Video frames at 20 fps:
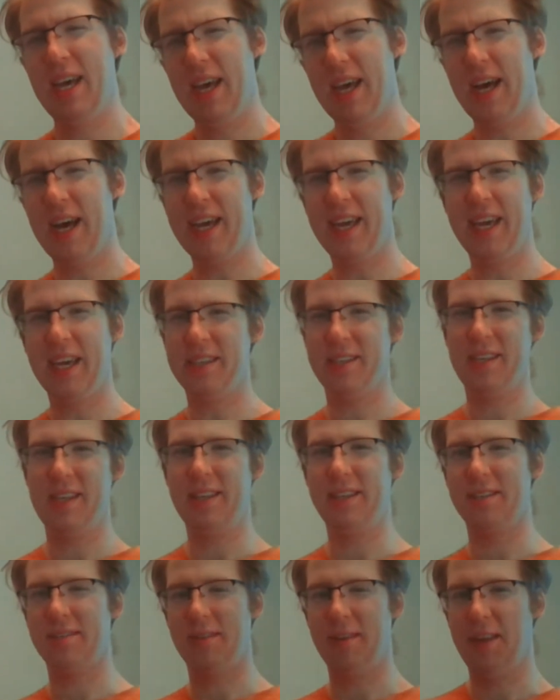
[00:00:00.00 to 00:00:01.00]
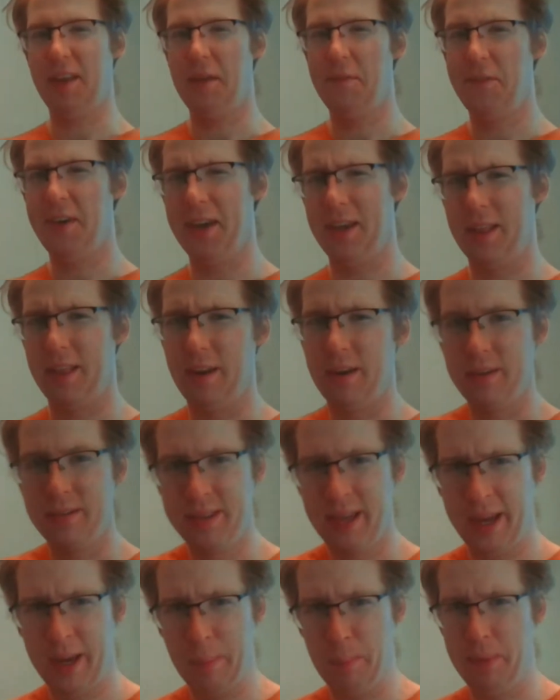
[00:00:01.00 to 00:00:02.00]
I guess it doesn't really affect their
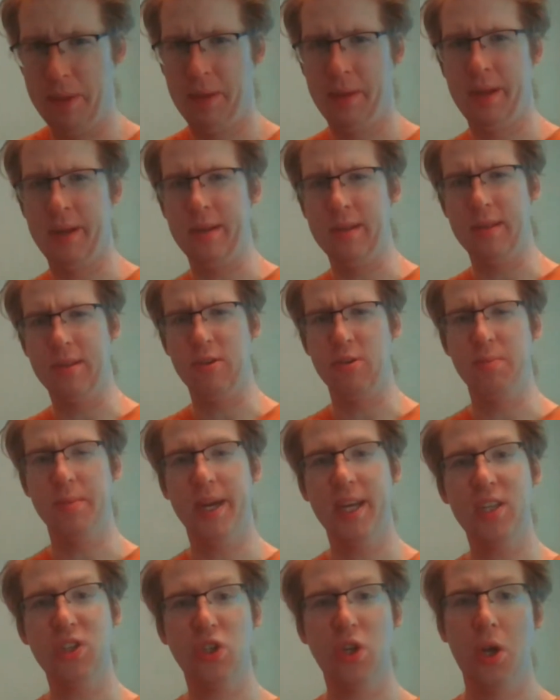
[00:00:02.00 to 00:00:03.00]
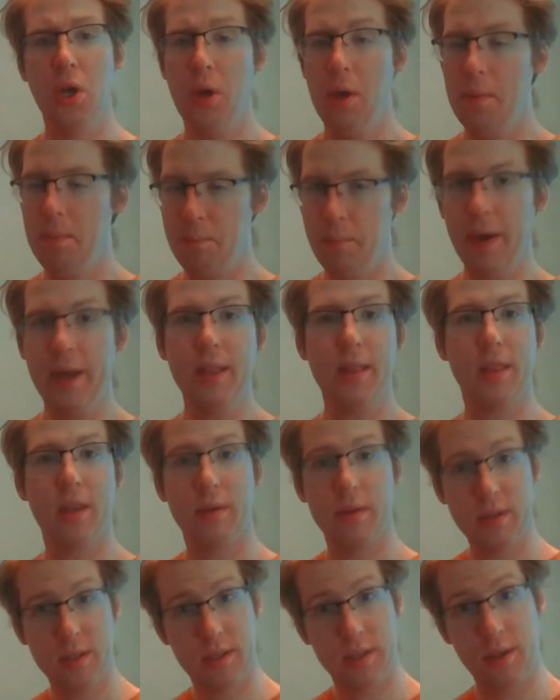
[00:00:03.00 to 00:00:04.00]
deck building too much, but
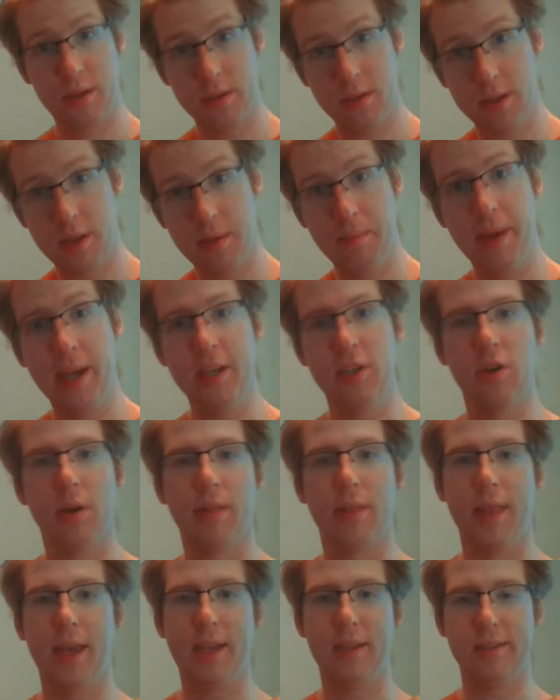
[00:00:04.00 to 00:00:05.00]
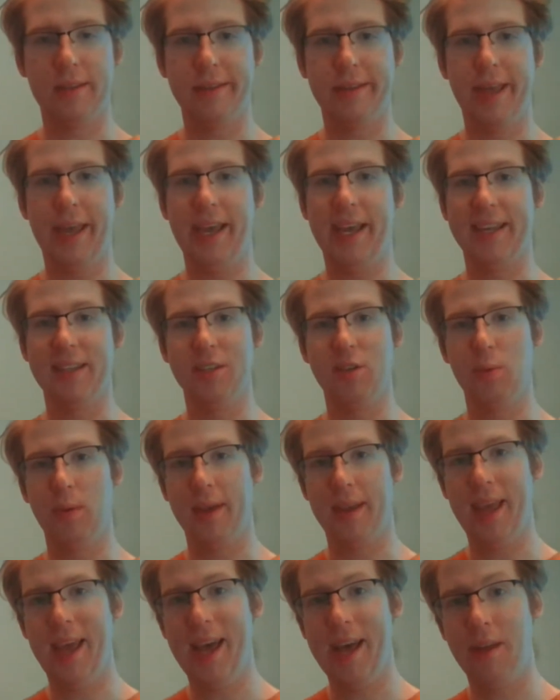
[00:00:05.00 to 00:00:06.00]
there is still some major things to take into
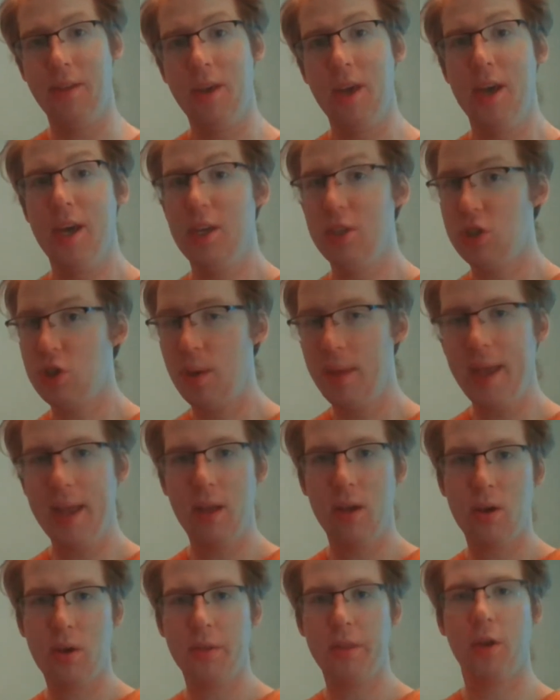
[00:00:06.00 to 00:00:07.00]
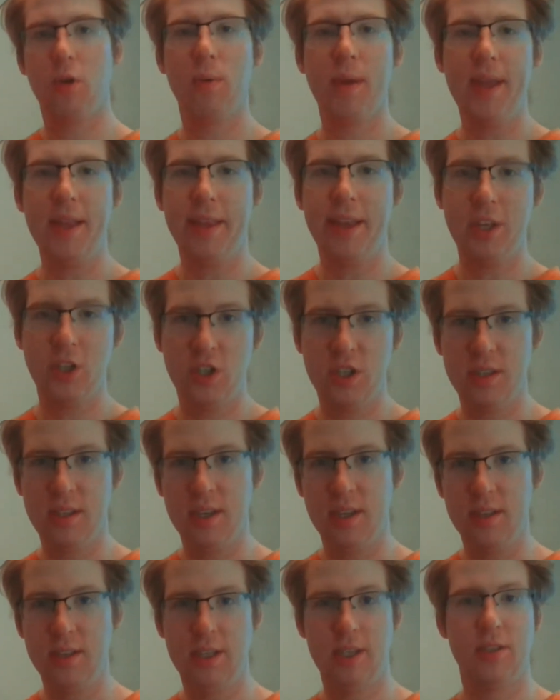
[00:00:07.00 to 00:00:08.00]
account. So now all the great nations
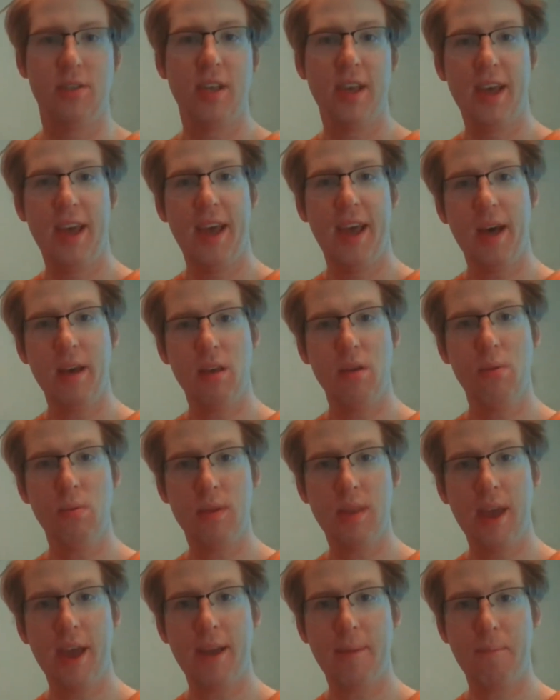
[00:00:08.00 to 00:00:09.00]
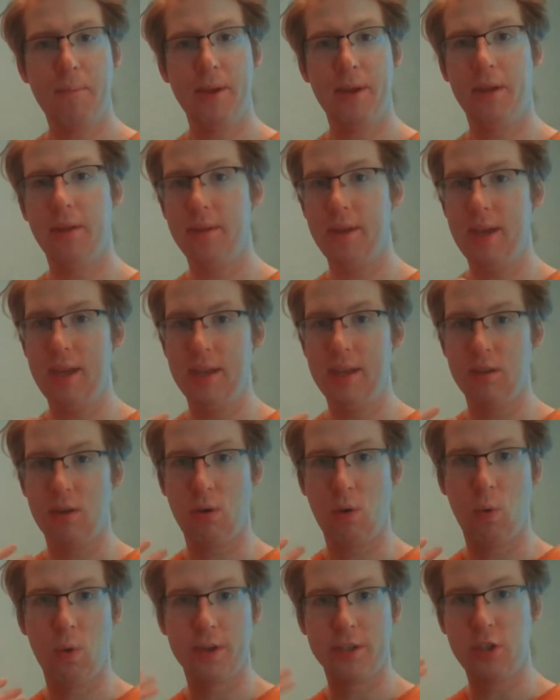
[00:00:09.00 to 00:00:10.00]
exist. How you deck build is, of
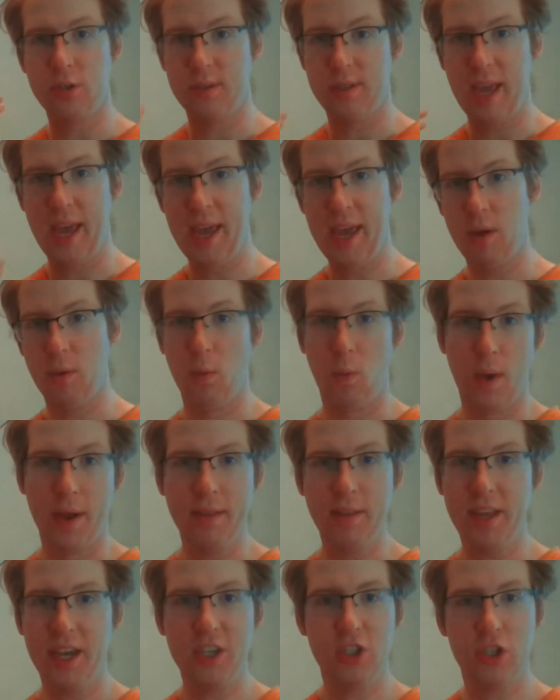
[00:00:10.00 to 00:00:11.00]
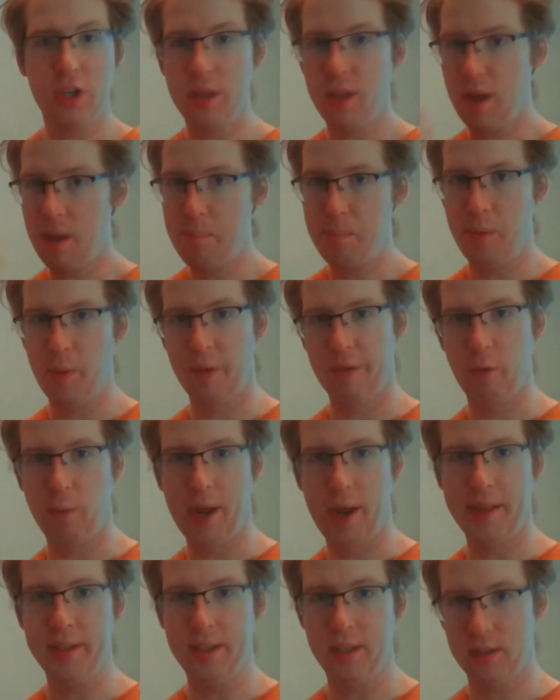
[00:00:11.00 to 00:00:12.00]
course, you take one nation and build
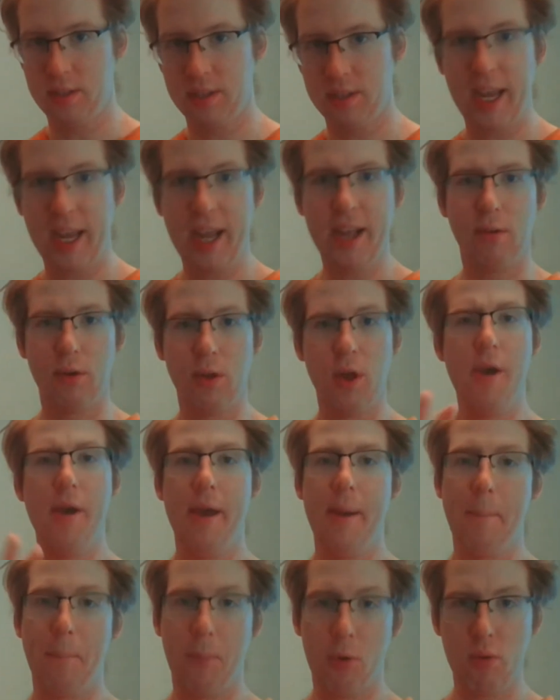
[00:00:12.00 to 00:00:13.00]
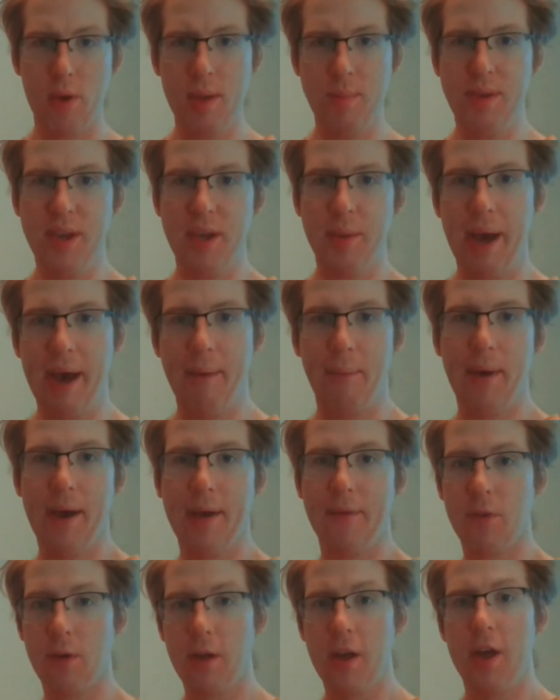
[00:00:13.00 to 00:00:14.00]
around it in Standard. In Premium,
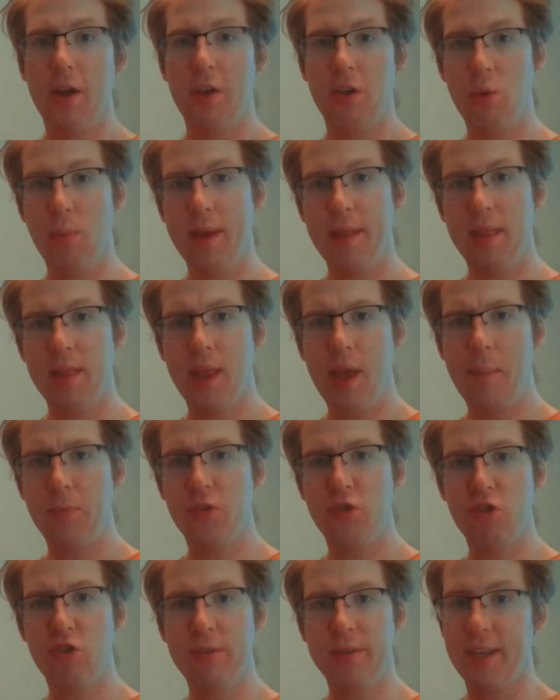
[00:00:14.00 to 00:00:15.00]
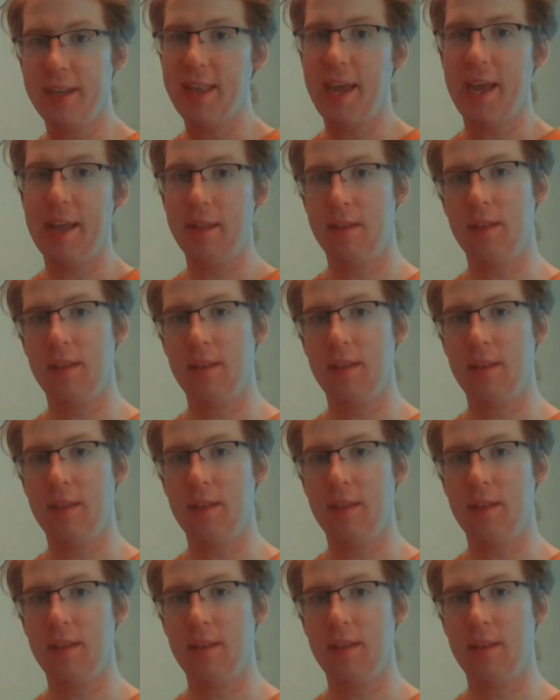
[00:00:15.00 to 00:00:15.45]
however, you end up choosing that